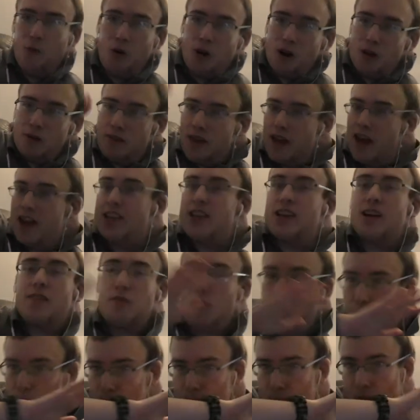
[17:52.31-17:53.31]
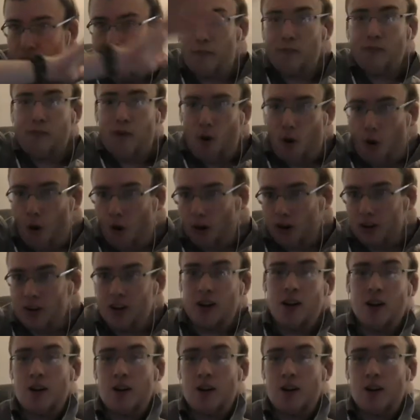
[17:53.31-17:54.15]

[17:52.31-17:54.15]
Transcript: one of any of us by far.